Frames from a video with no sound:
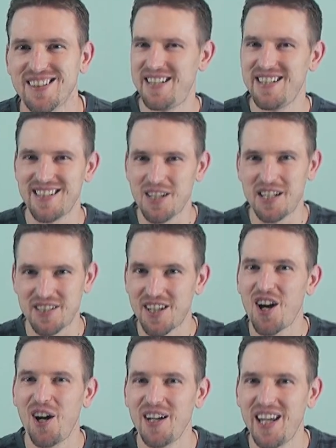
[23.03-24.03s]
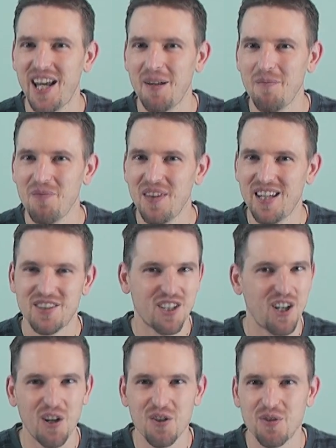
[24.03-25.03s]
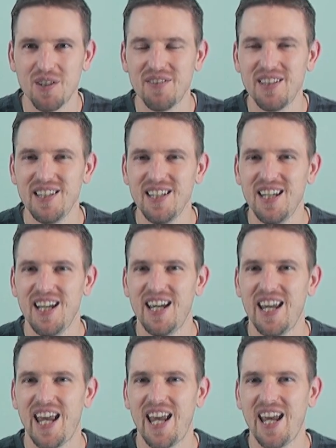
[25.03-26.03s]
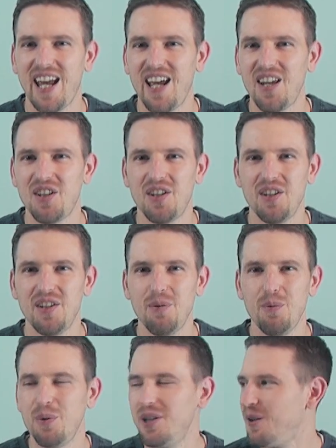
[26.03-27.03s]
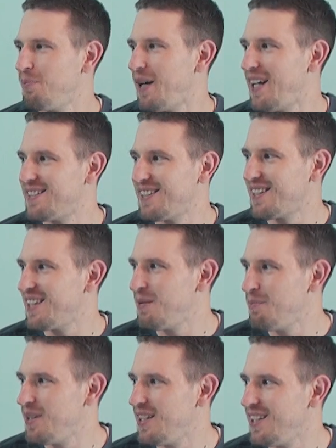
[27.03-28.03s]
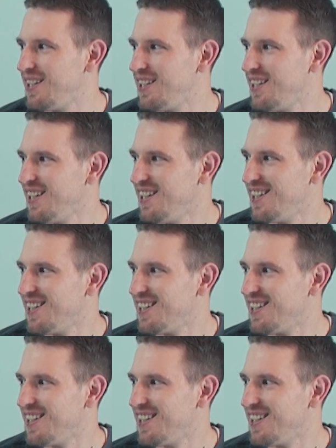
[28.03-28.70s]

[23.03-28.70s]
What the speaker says: It's a card game, it's card driven, and you will basically be